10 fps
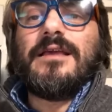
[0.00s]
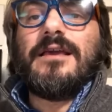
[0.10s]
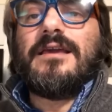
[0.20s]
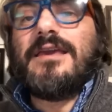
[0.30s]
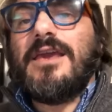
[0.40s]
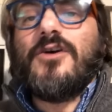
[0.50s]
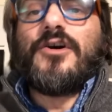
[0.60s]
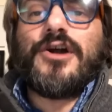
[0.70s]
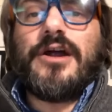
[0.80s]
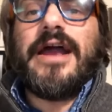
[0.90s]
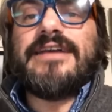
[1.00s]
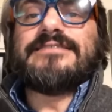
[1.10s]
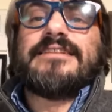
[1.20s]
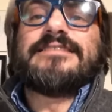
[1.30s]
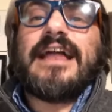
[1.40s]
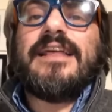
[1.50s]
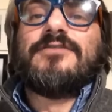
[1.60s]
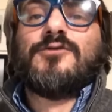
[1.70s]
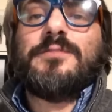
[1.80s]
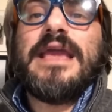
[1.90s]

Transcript: he or her has the talent